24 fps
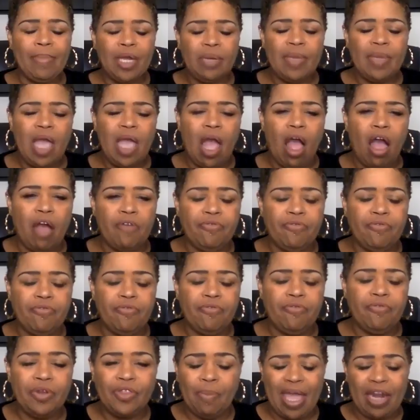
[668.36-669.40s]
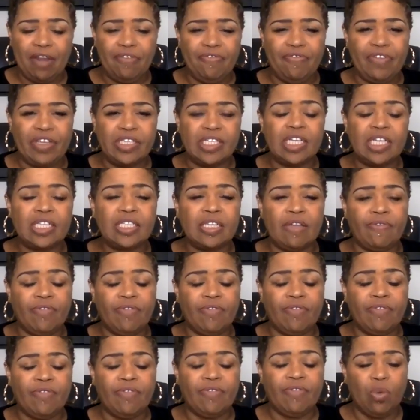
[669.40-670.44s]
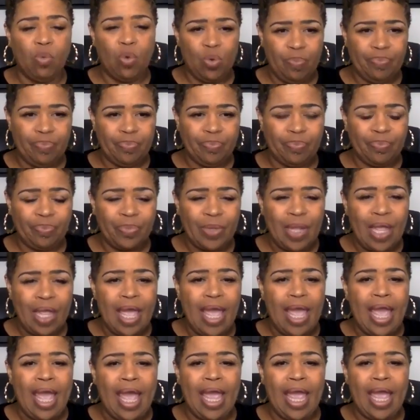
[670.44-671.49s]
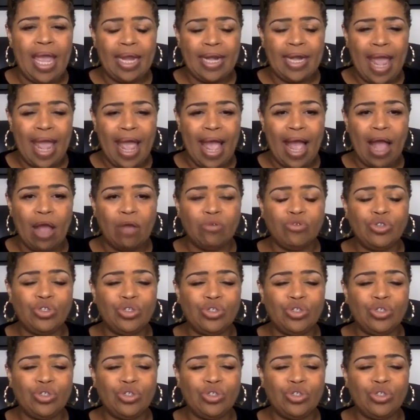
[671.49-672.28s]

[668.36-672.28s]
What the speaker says: I'm going to be offering the metaphysics of the womb and how